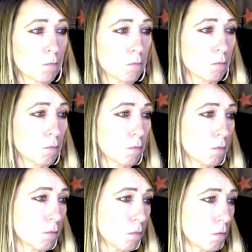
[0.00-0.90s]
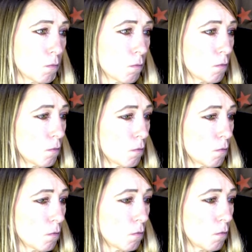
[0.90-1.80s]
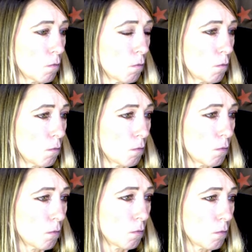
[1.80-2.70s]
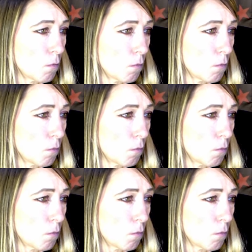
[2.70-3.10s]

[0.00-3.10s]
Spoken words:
(silent)